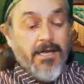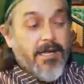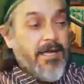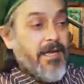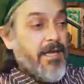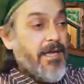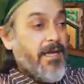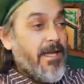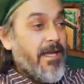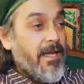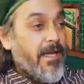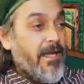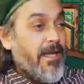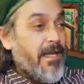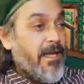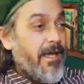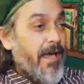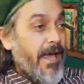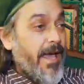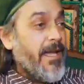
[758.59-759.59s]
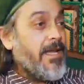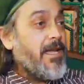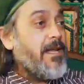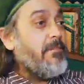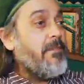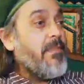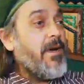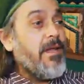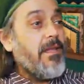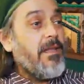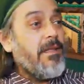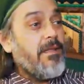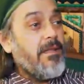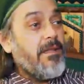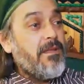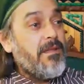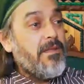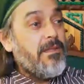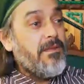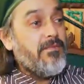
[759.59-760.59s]

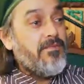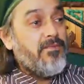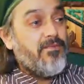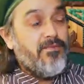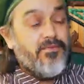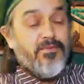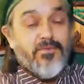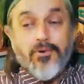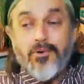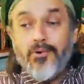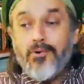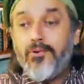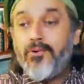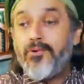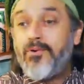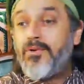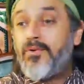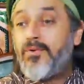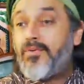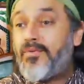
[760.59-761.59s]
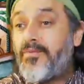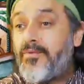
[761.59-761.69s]
animal, fruit,